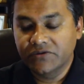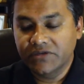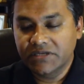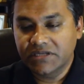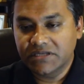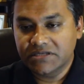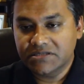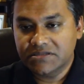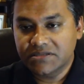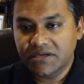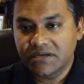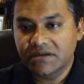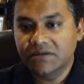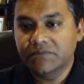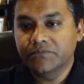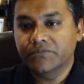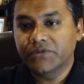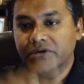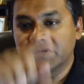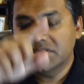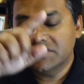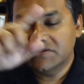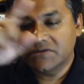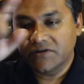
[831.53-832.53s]
you need a
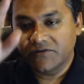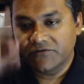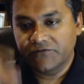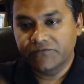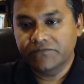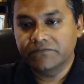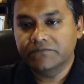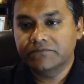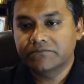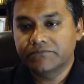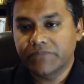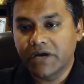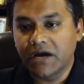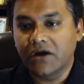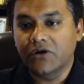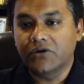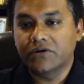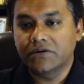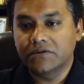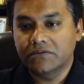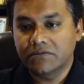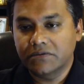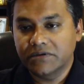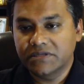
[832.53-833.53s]
sudden burst of
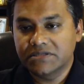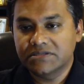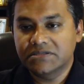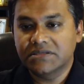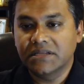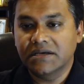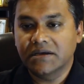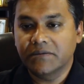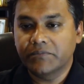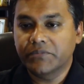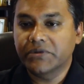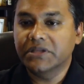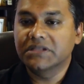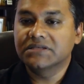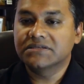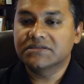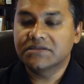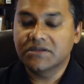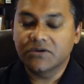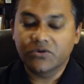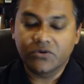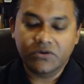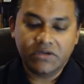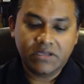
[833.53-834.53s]
power. It's like a
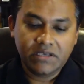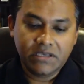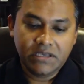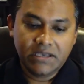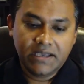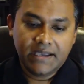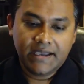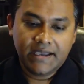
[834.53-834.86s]
pulse load,